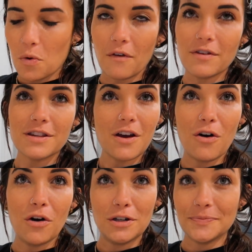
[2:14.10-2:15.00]
we're obviously
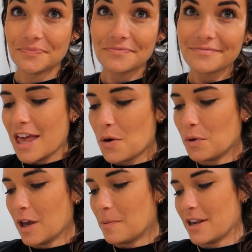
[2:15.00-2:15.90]
all
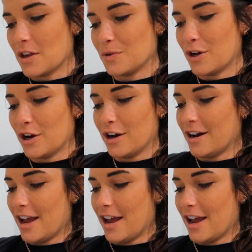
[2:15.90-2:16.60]
equally obsessed with her